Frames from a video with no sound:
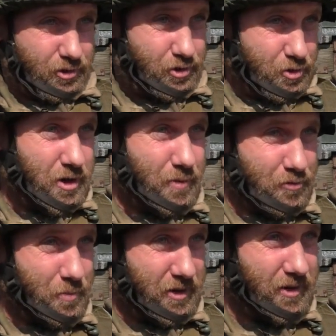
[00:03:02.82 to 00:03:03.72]
You come
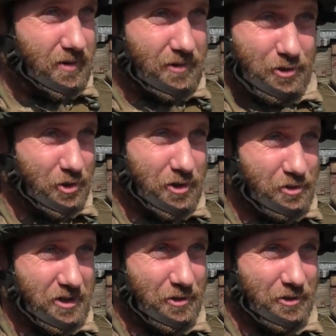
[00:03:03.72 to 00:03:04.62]
from here, yeah. You're no
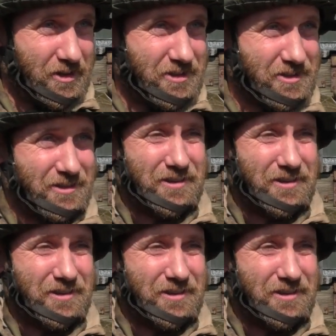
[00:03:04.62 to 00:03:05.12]
terrorist.